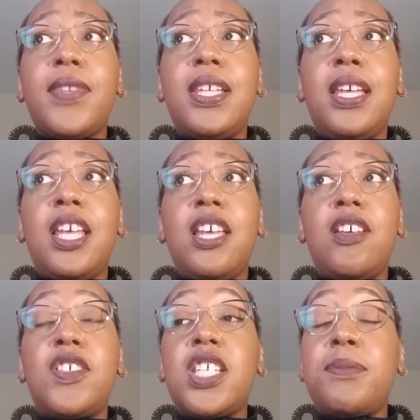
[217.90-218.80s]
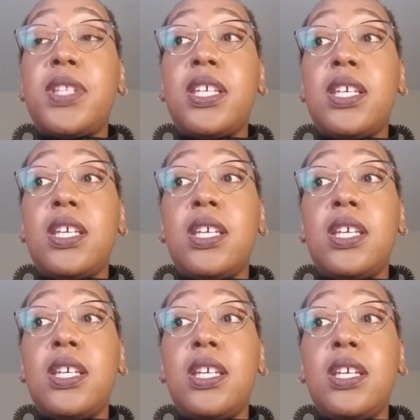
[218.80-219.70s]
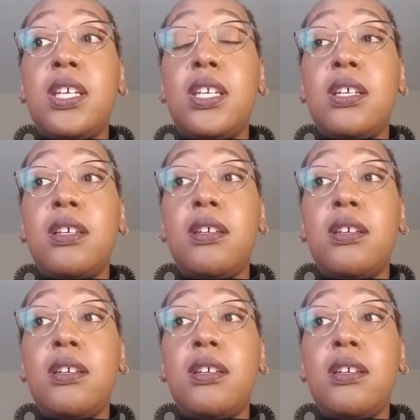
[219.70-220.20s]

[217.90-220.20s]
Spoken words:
if something